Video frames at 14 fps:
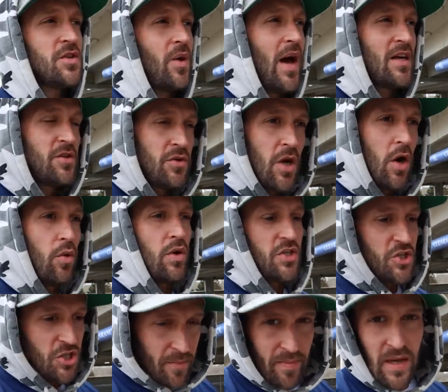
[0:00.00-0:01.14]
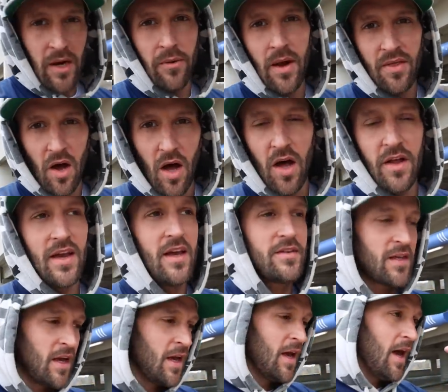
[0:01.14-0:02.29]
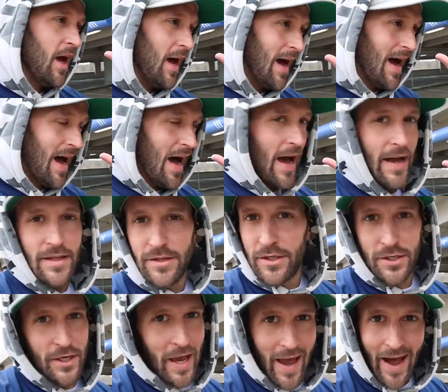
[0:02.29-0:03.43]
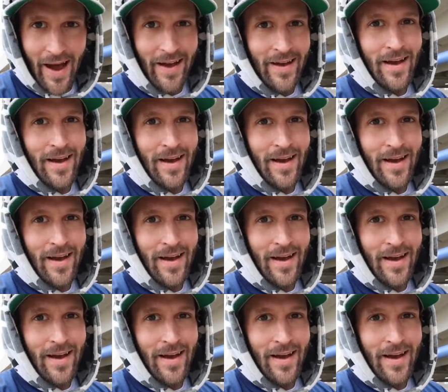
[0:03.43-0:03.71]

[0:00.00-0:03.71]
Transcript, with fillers: So as you know, with shipping around the holidays, Uh, yeah.